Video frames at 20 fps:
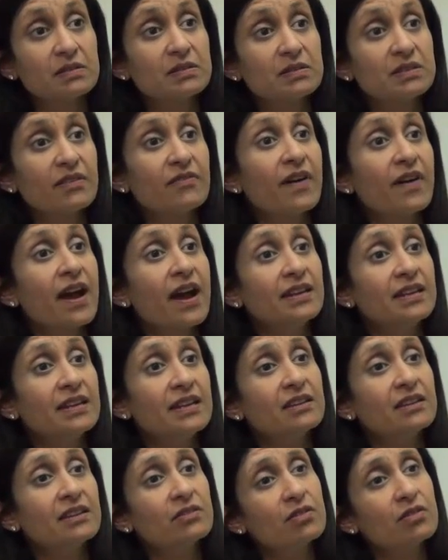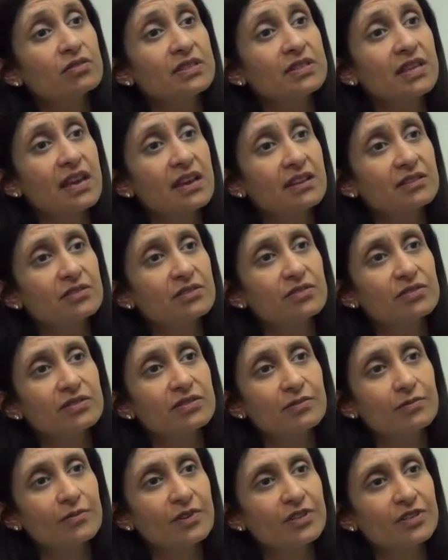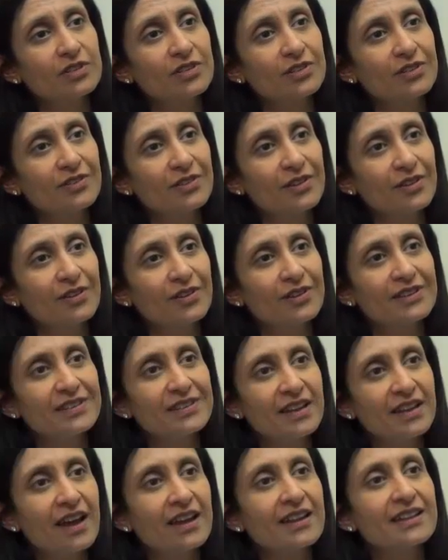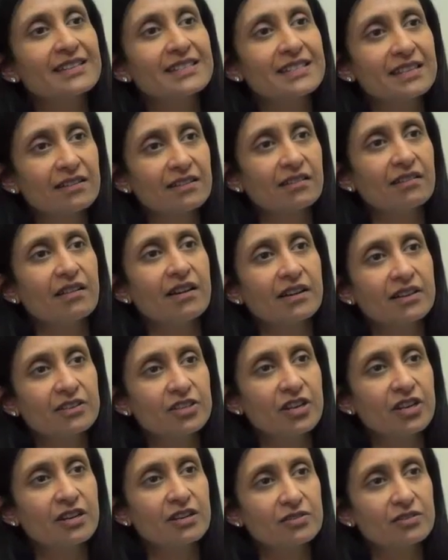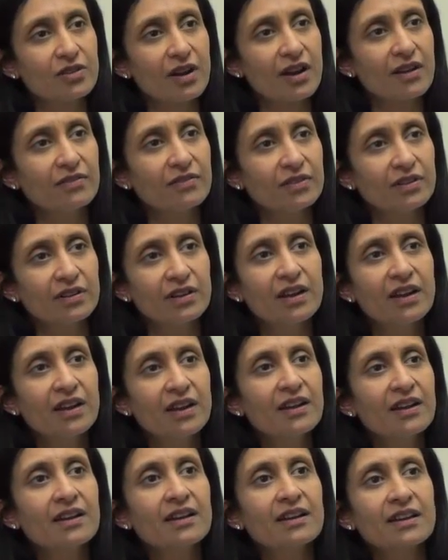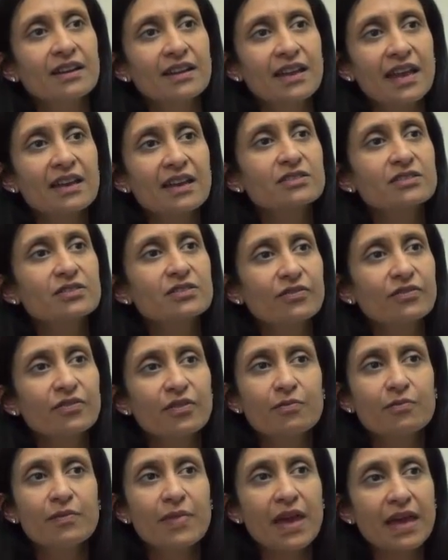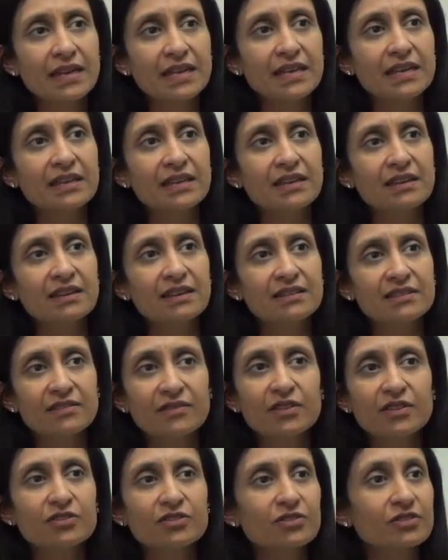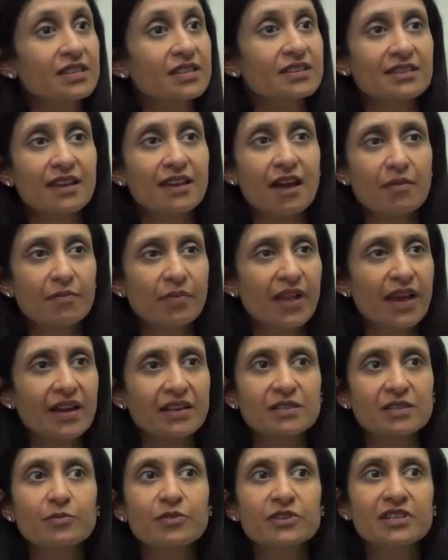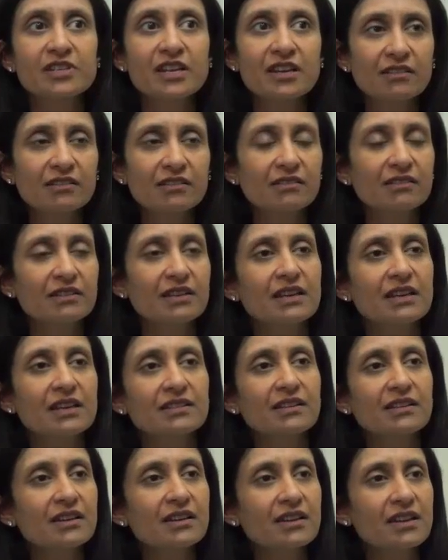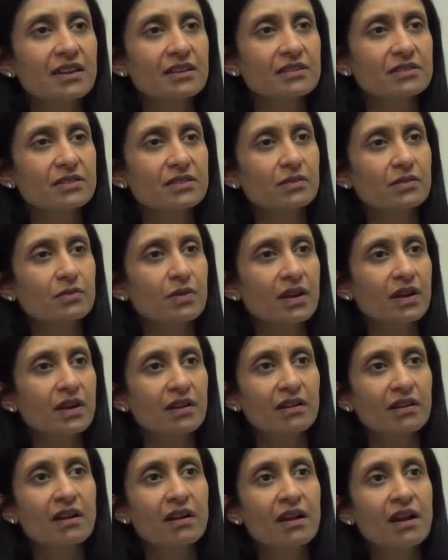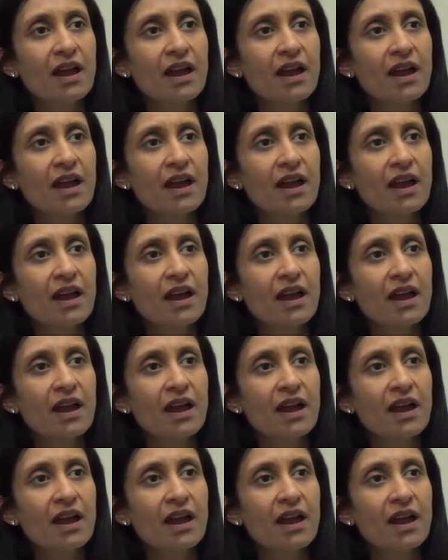defining those cancers in which there is not a single oncogenic driver. Cancer for many individuals is complex, particularly in lung cancer where